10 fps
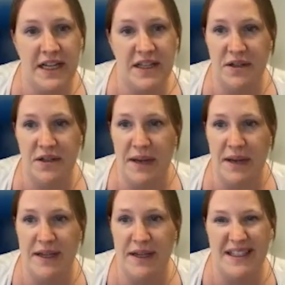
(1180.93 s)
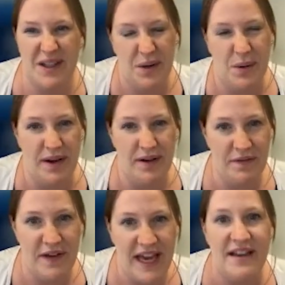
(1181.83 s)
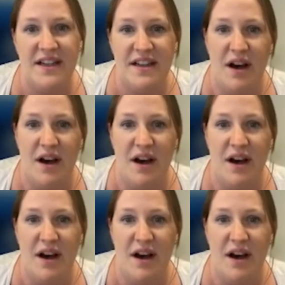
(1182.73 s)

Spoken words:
category because it didn't quite fit.